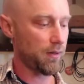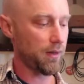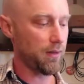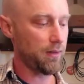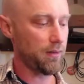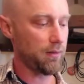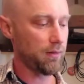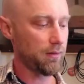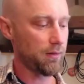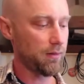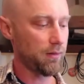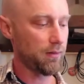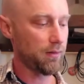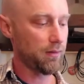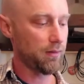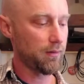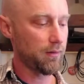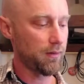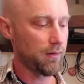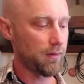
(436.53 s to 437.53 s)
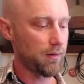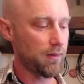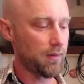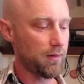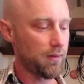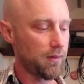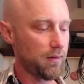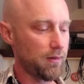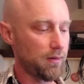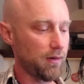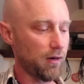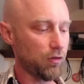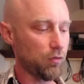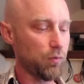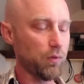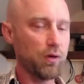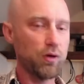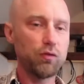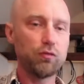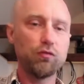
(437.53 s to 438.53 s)
Okay? Right,
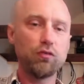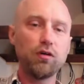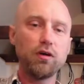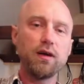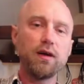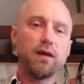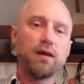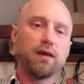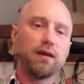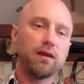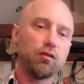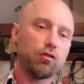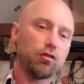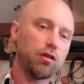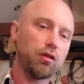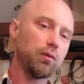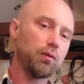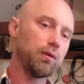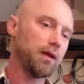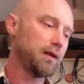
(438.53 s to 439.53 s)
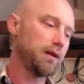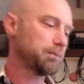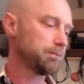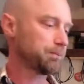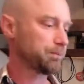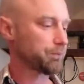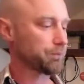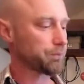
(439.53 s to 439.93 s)
so we'll go really slowly